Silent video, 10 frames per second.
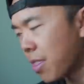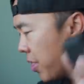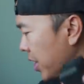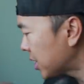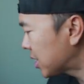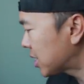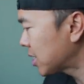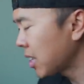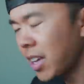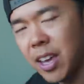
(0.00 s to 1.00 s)

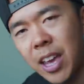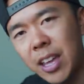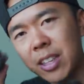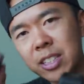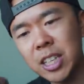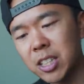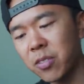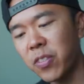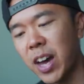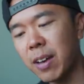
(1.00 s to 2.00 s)
this and the
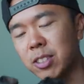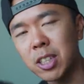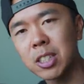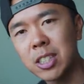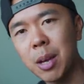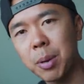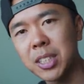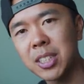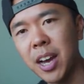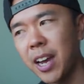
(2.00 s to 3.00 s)
session 5 stuck side by
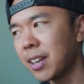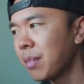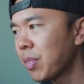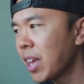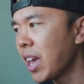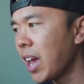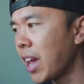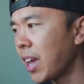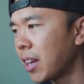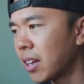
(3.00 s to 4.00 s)
side.
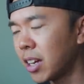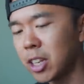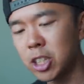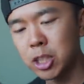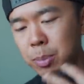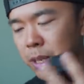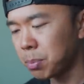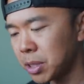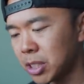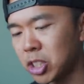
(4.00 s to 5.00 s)
And uh, just to be
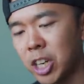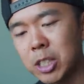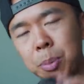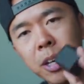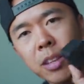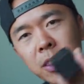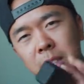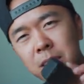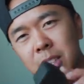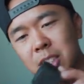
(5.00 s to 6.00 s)
completely transparent,
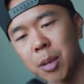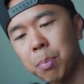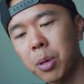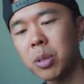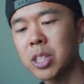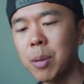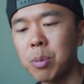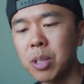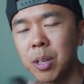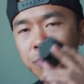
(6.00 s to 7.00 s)
this is a
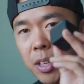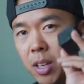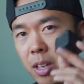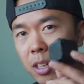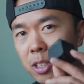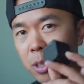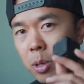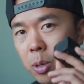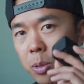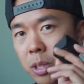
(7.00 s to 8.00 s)
prototype unit.
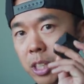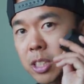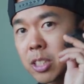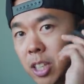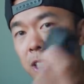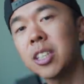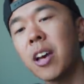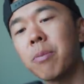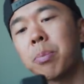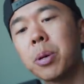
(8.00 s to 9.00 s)
So this does
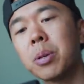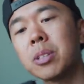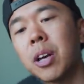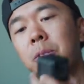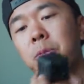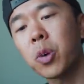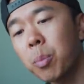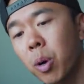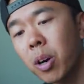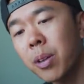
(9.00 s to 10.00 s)
have prototype
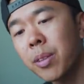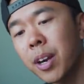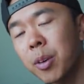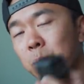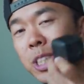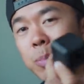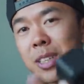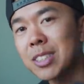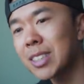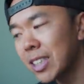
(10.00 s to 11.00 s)
firmware on there, which
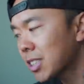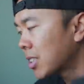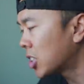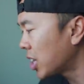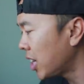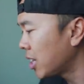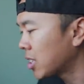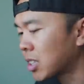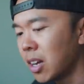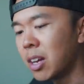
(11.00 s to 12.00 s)
means things could
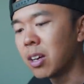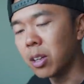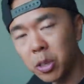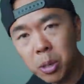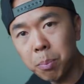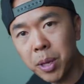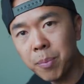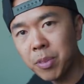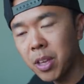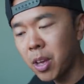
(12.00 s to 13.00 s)
change a little bit